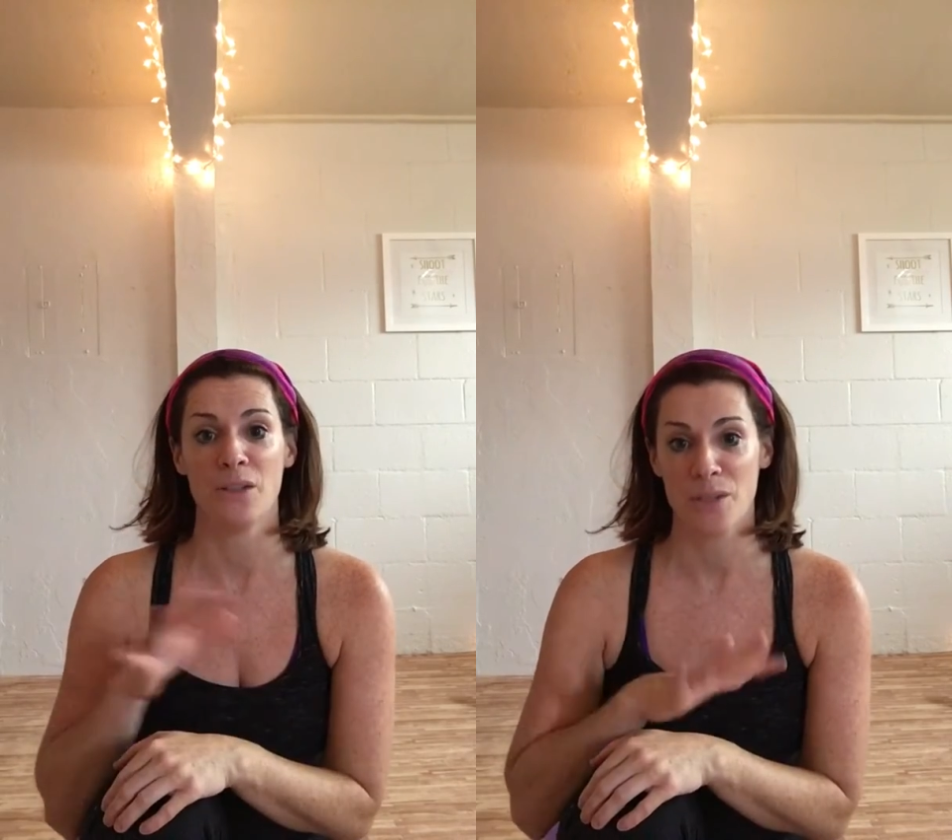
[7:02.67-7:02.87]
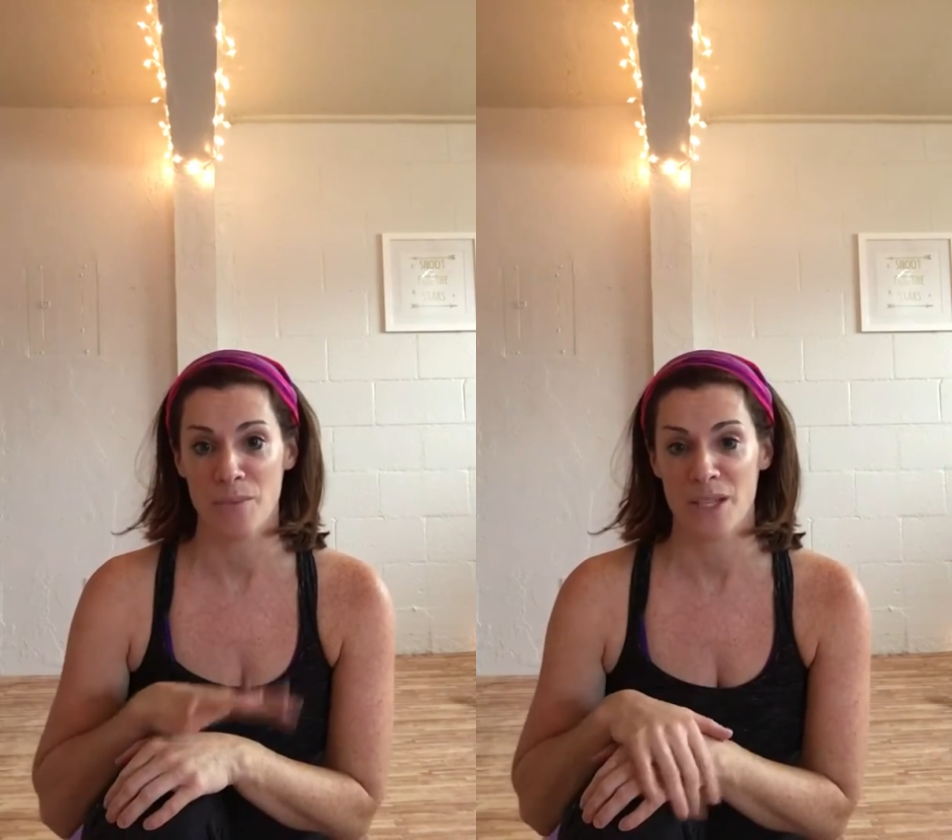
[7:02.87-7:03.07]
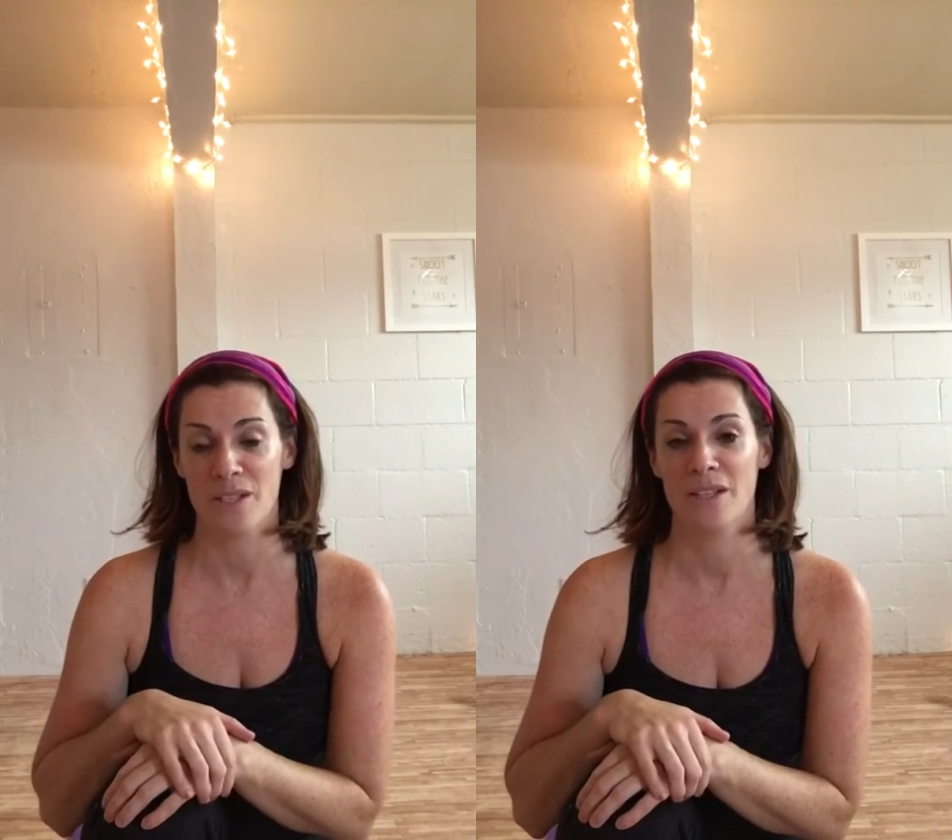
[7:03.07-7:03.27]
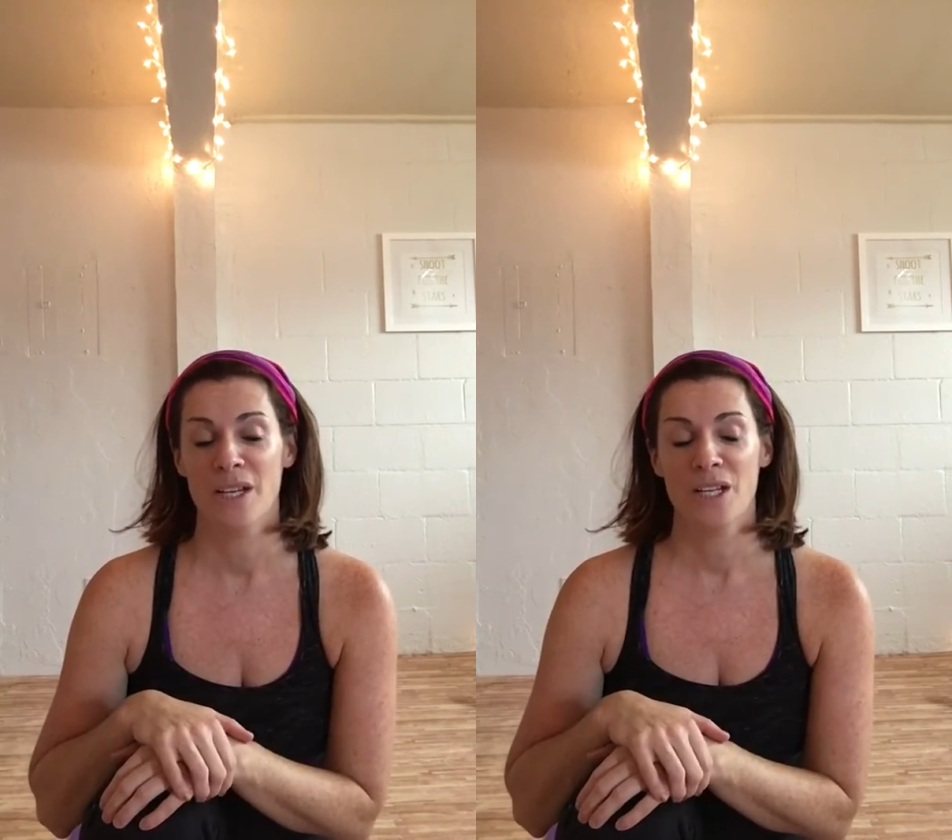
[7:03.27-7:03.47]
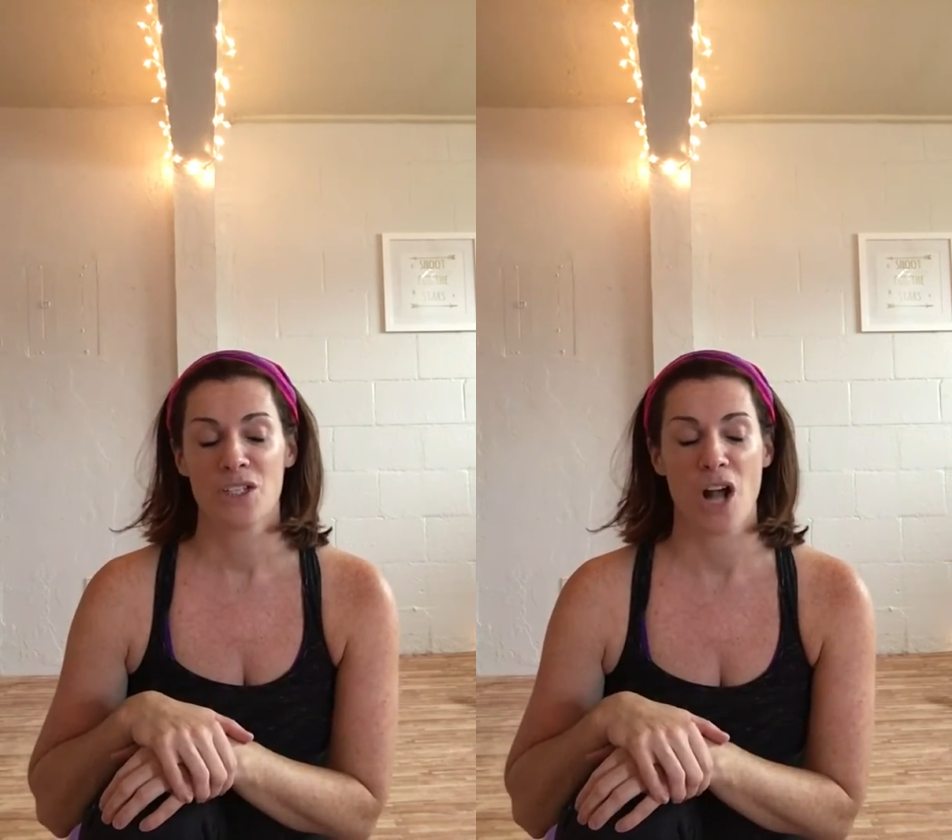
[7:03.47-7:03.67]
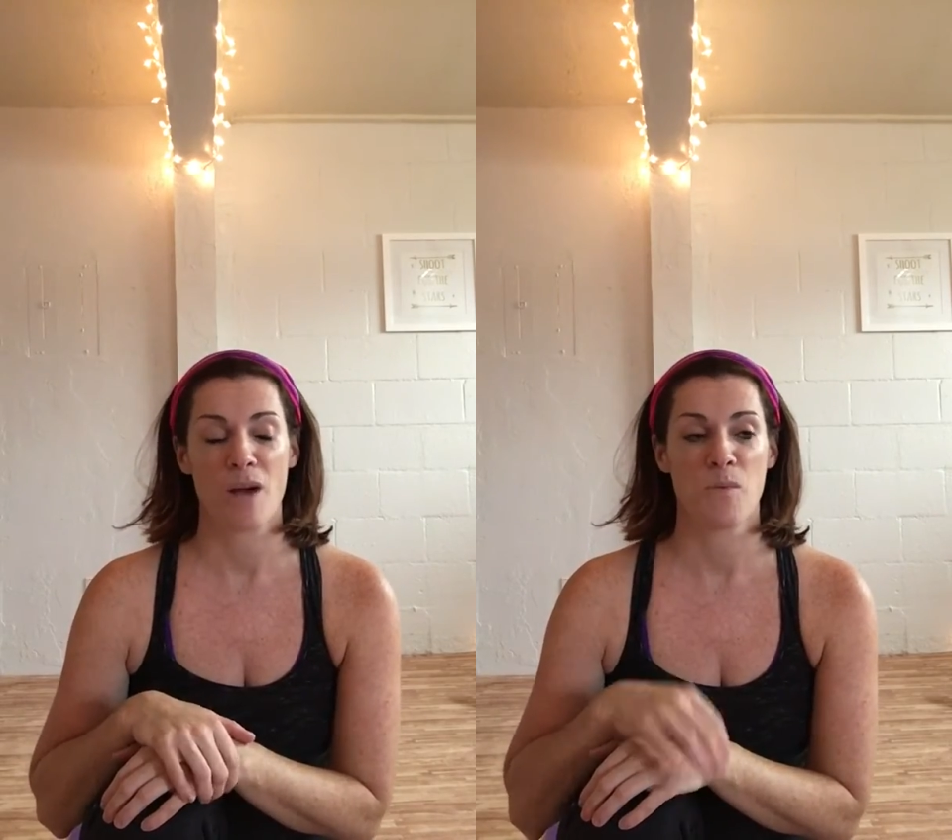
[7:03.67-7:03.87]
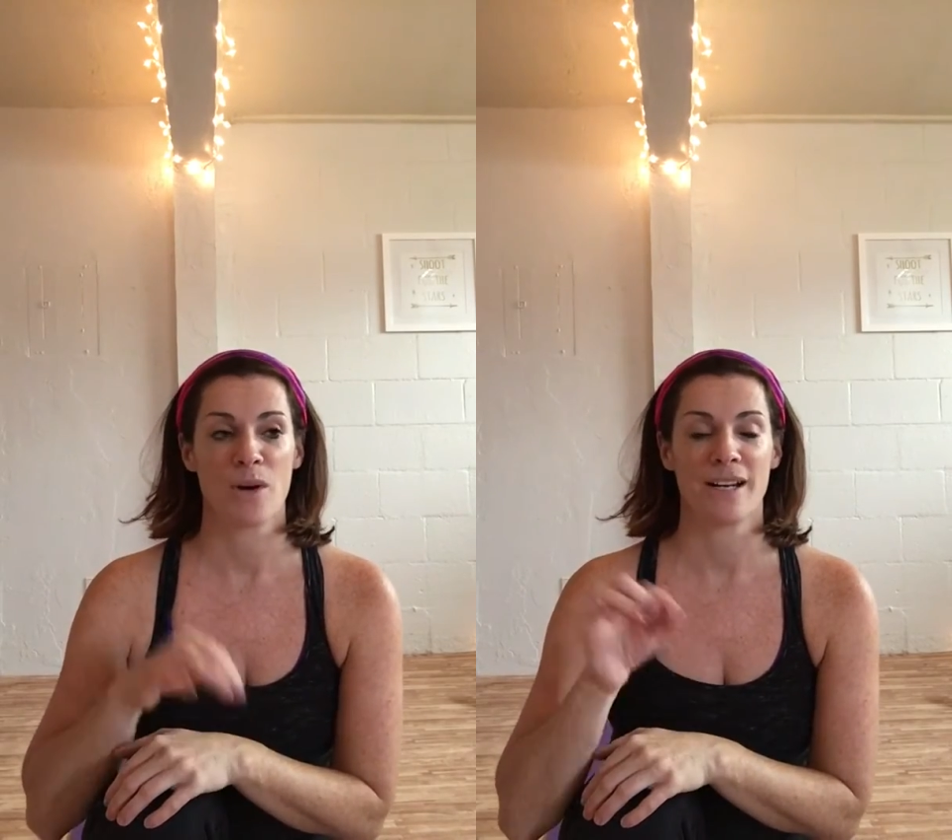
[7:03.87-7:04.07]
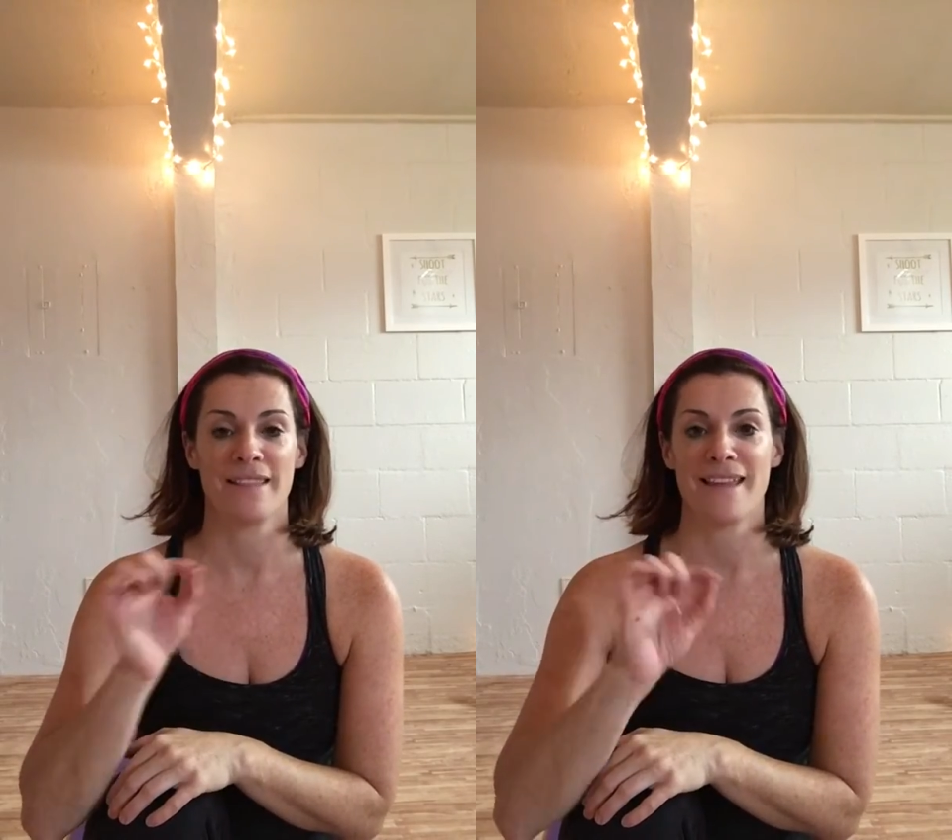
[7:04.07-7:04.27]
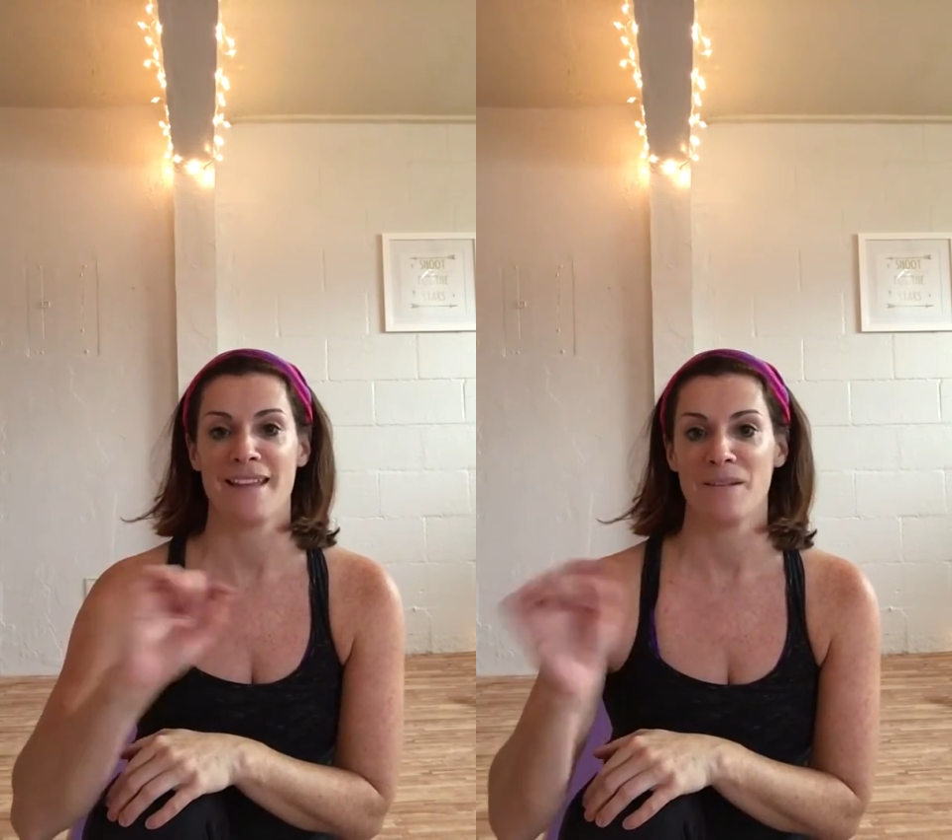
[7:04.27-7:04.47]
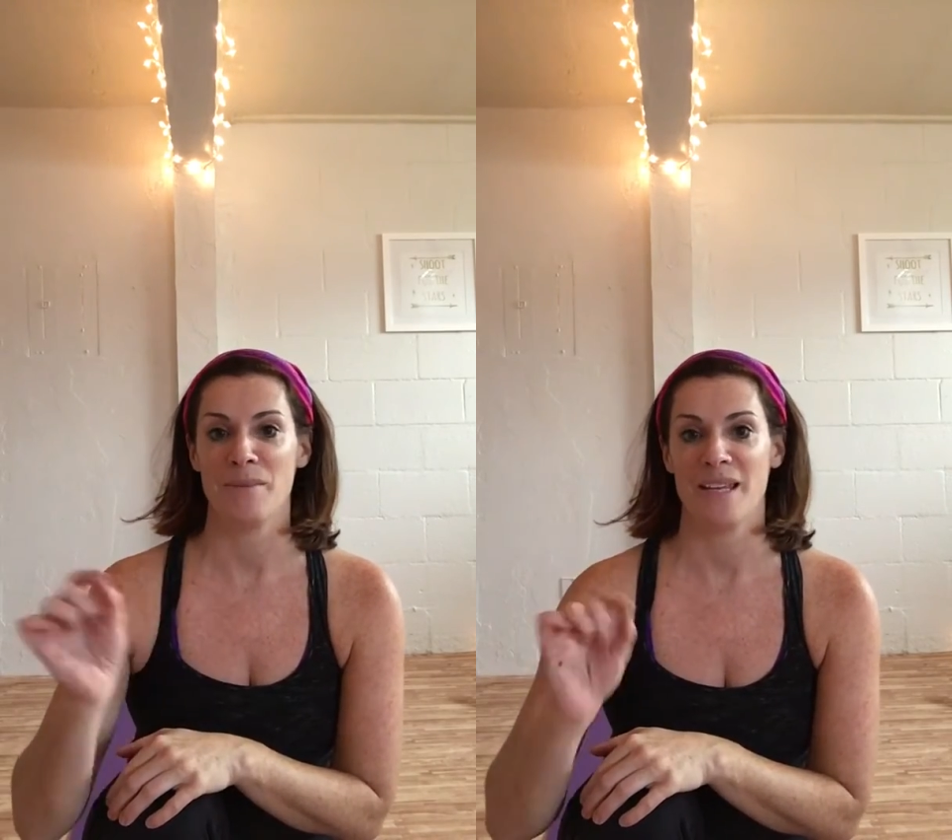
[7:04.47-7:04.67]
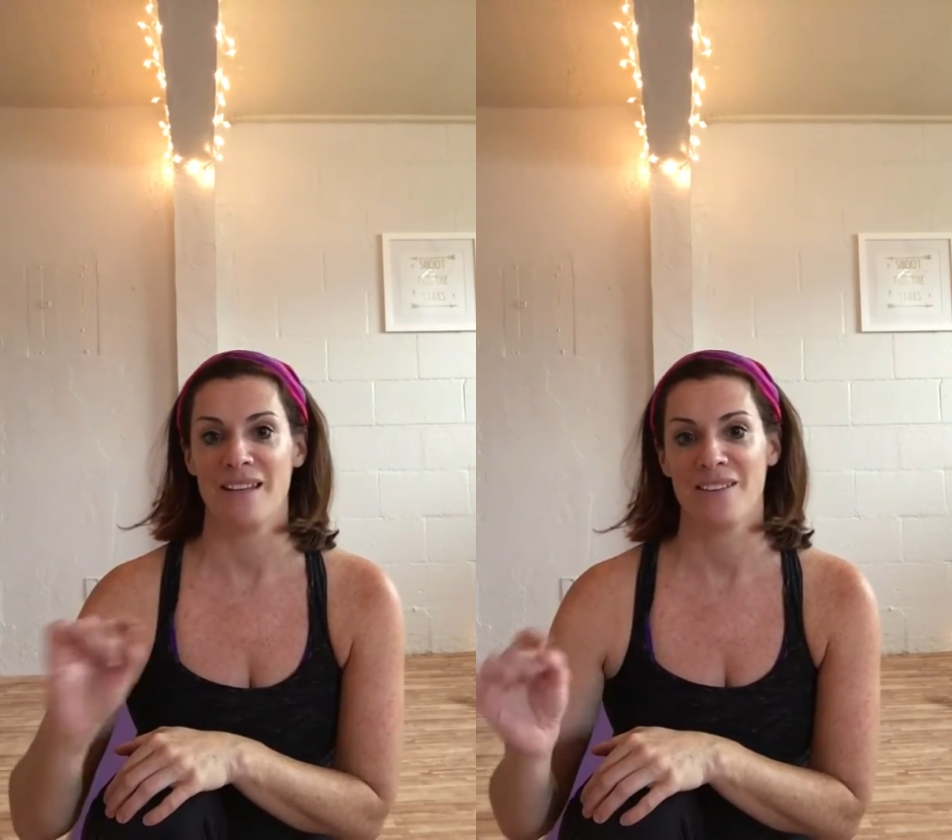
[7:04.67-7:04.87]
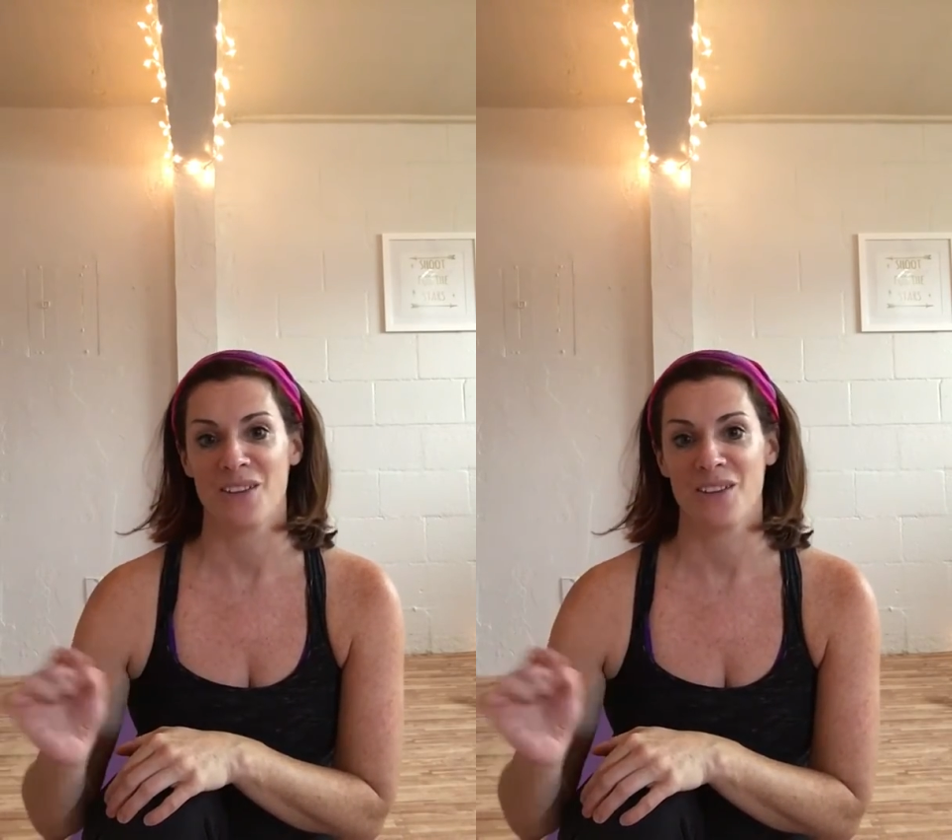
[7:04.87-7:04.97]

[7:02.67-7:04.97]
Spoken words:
You can be the chalkboard and they can be